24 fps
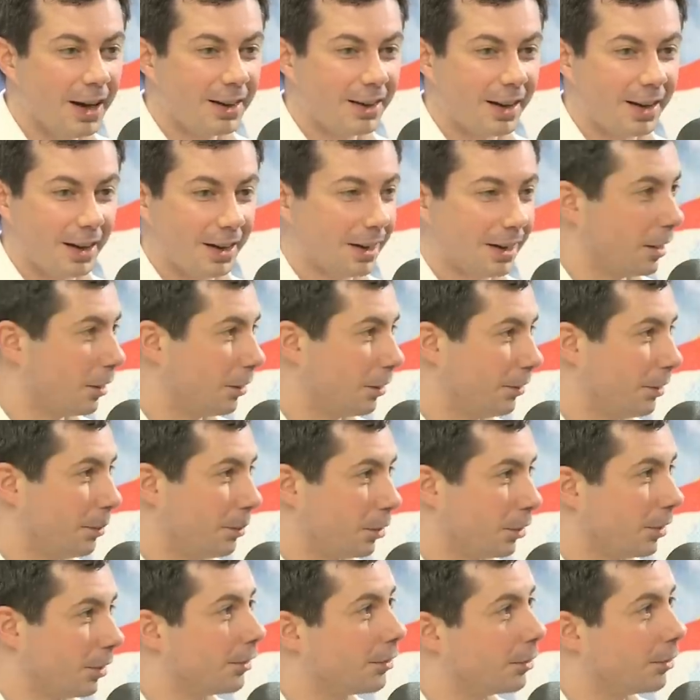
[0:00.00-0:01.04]
taking care of
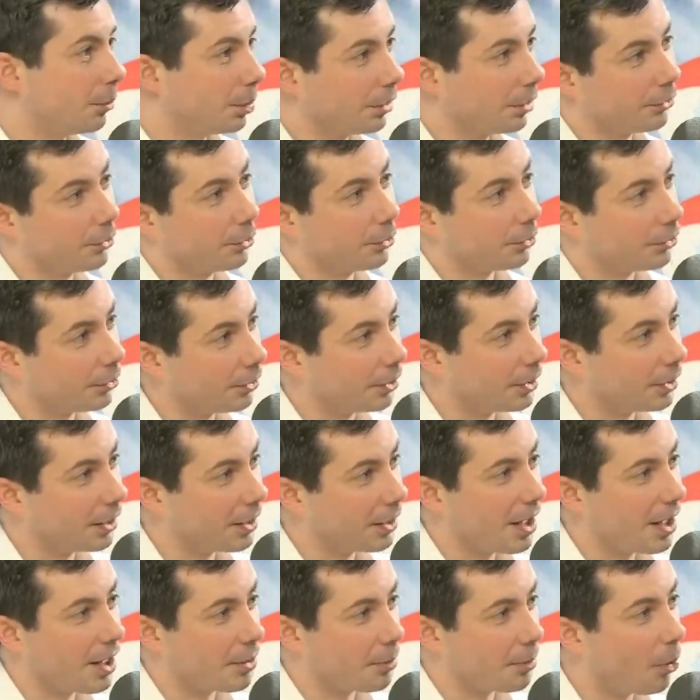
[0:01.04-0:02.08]
immigrants and prisoners and,
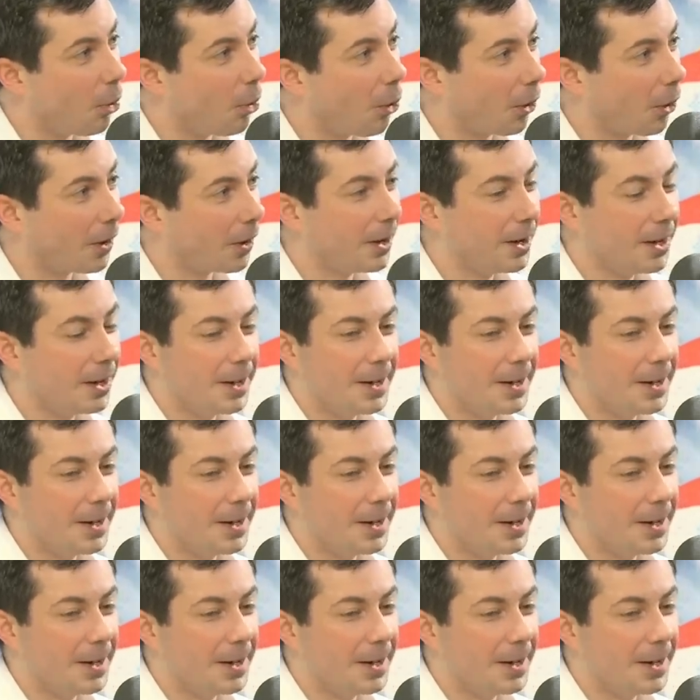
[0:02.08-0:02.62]
and, and the poor.